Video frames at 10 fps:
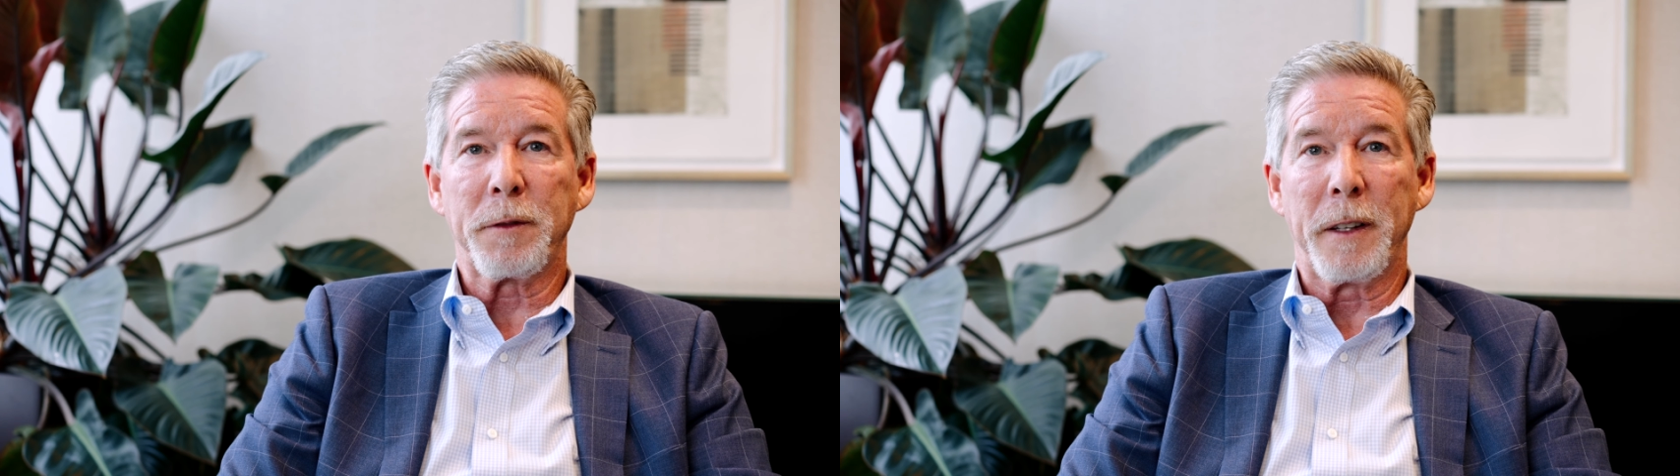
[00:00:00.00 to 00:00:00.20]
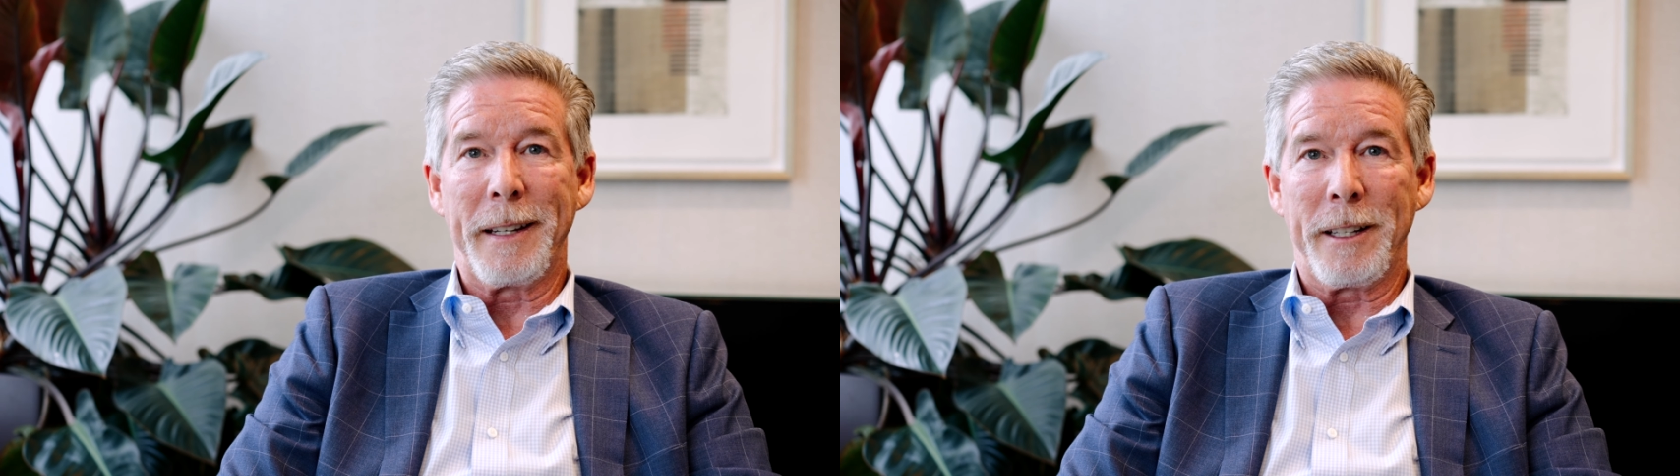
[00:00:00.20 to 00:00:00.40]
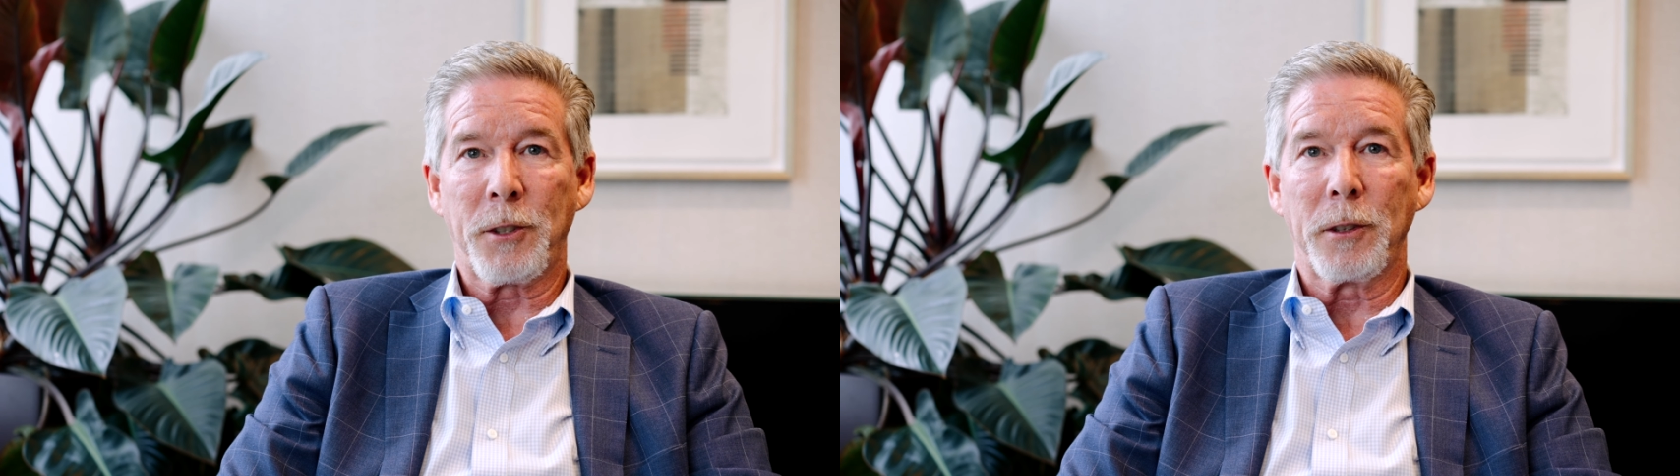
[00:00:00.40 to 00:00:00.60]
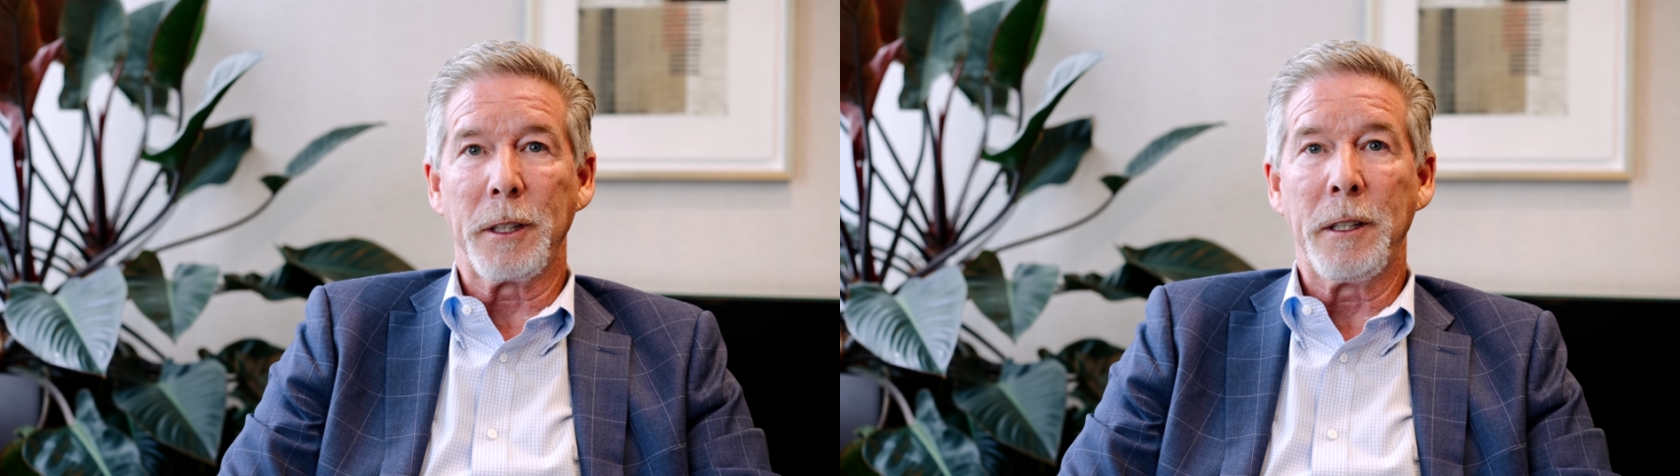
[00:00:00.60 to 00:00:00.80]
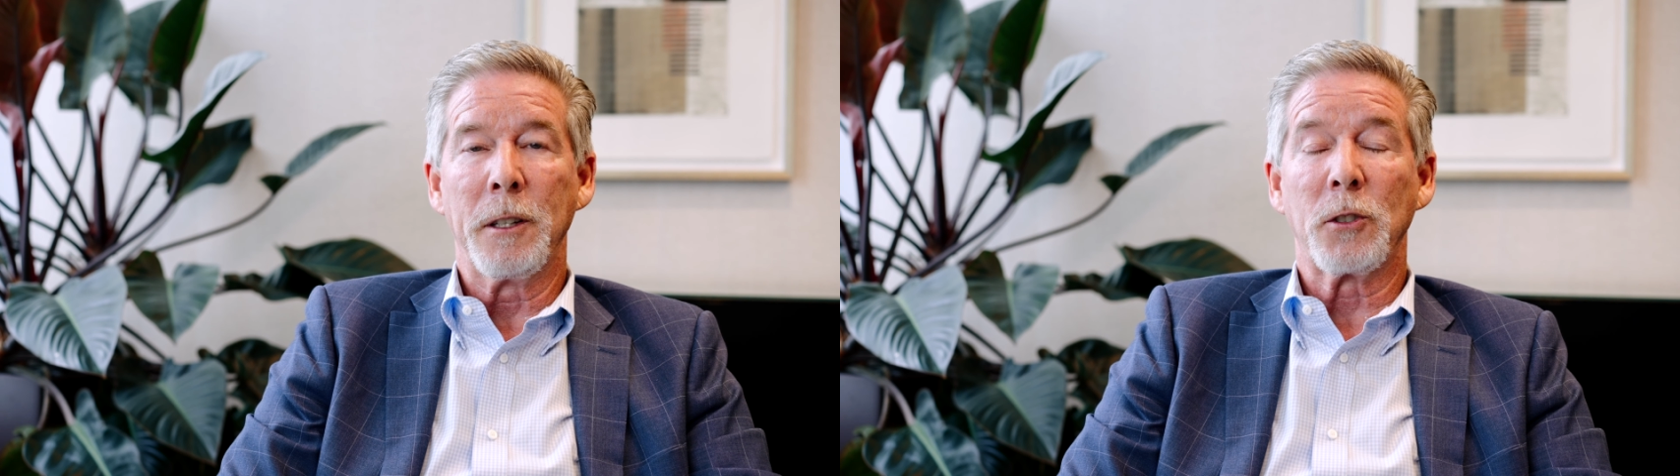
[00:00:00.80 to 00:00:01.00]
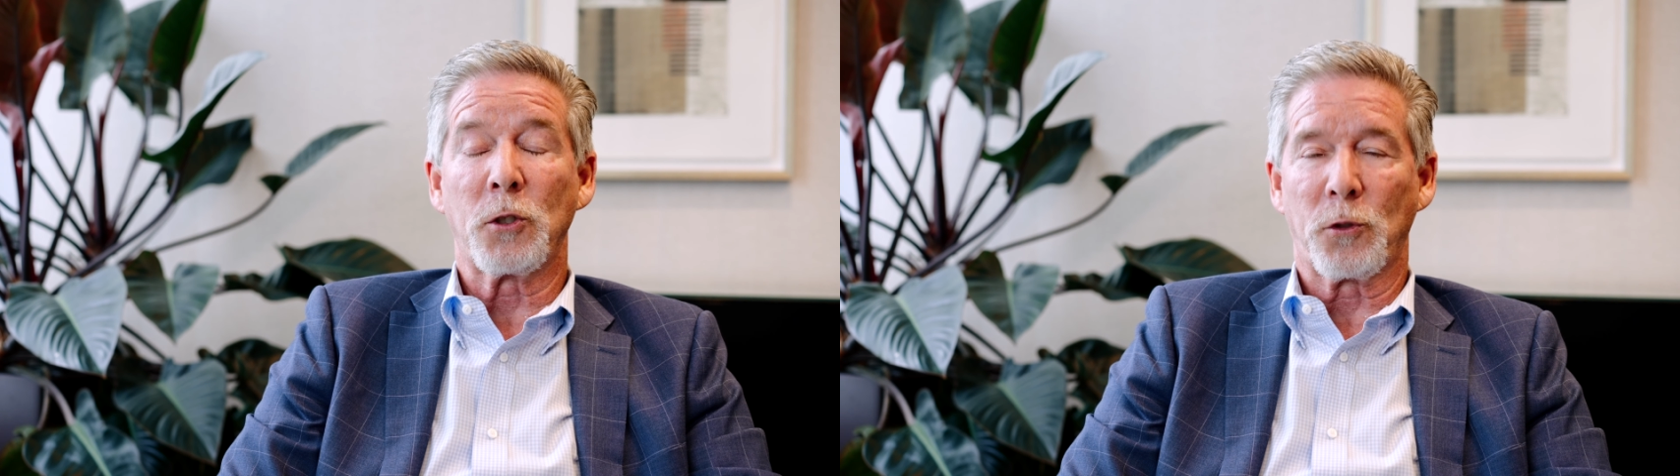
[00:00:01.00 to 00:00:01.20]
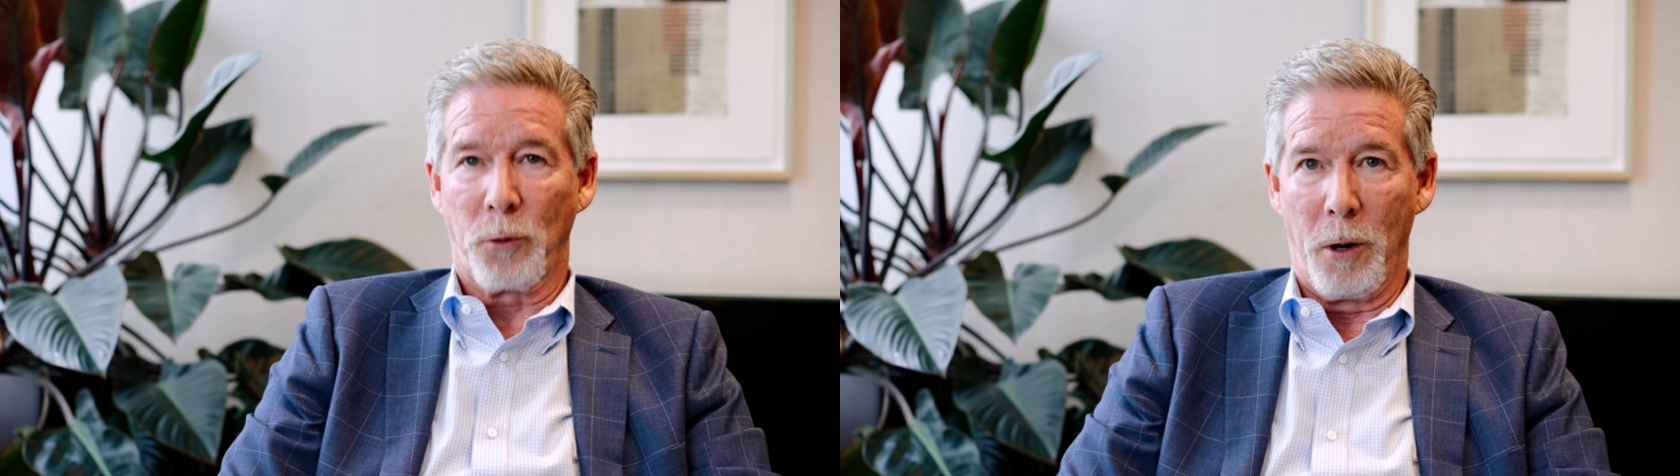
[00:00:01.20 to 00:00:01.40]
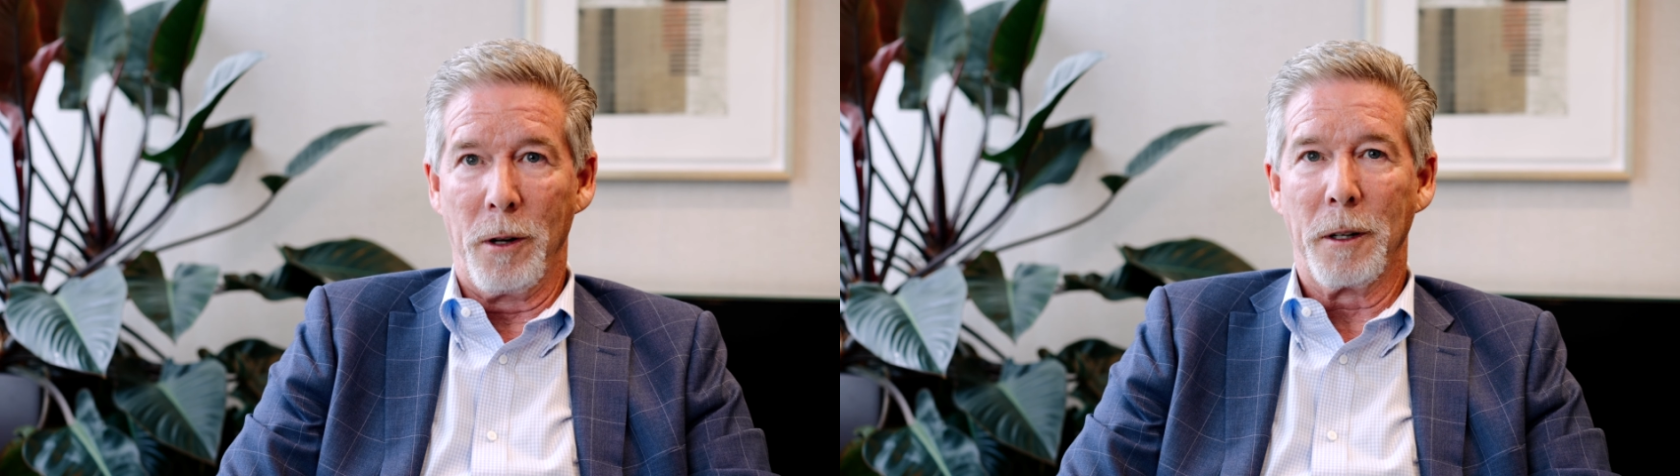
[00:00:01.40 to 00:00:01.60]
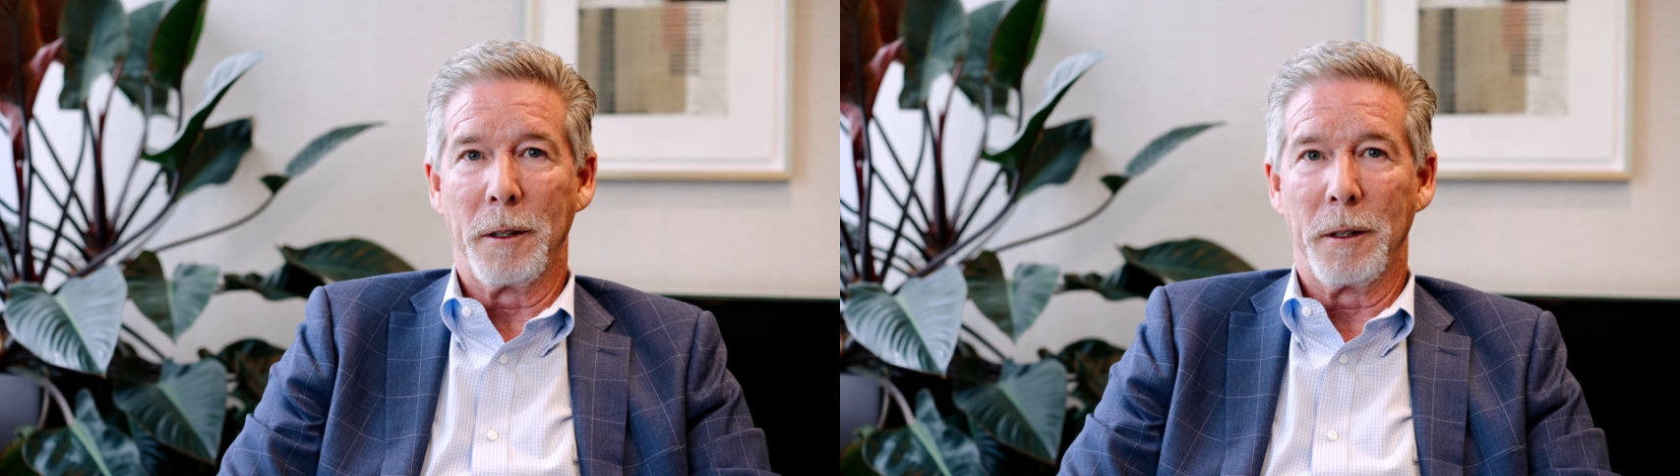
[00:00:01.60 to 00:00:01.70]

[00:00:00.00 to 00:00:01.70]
financially strong.